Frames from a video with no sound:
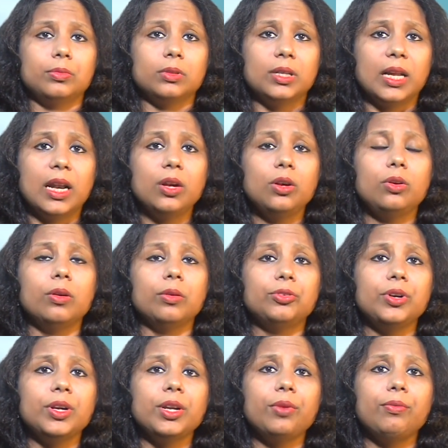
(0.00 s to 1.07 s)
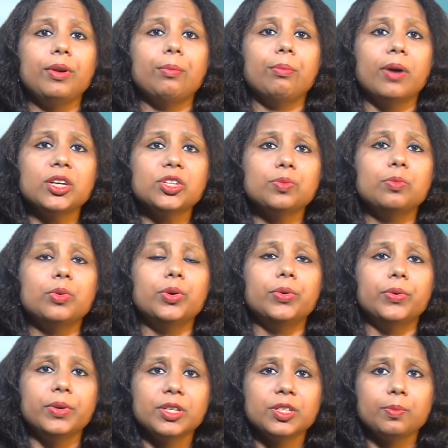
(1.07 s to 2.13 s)
treated with much more
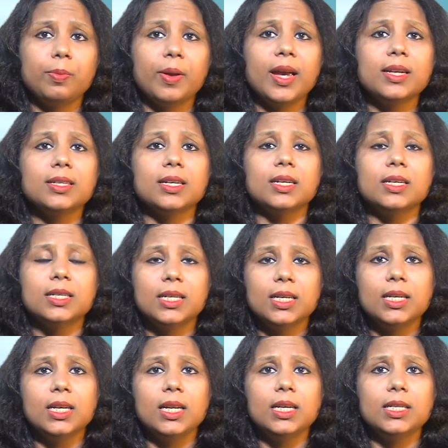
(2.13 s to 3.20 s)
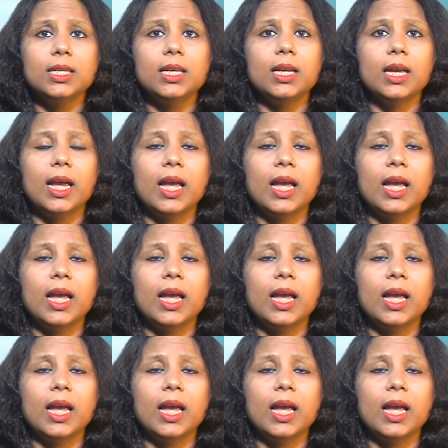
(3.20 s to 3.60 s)
respect and dignity,